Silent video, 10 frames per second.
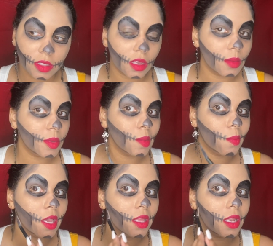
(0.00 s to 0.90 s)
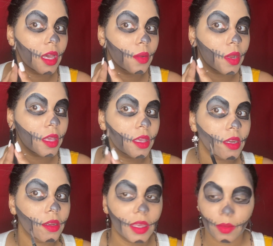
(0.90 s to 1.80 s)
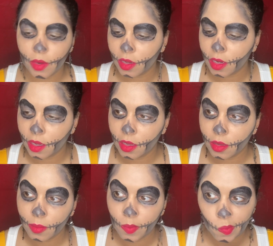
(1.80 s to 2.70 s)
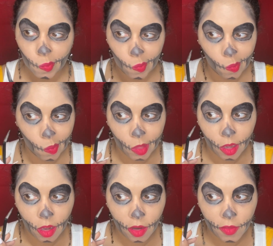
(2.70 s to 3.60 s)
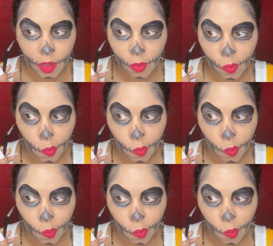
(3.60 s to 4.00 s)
going to be the main line right here that we're going to carve out.